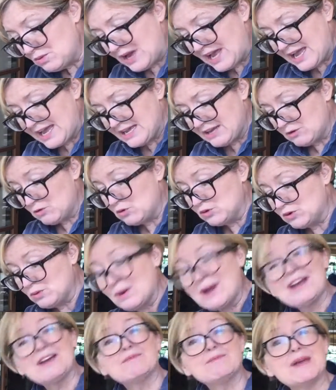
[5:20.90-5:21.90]
way, or the
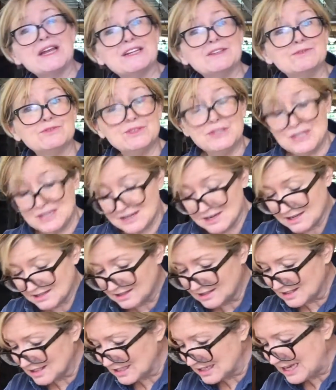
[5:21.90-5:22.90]
way I've made it for years
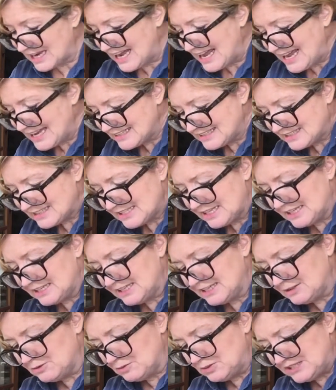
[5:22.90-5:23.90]
until I had a
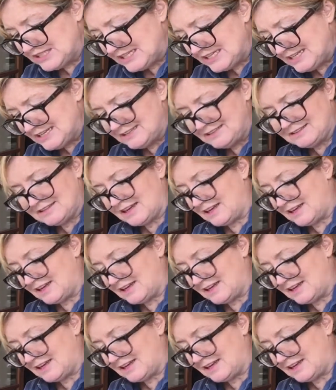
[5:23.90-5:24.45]
skillet, was in,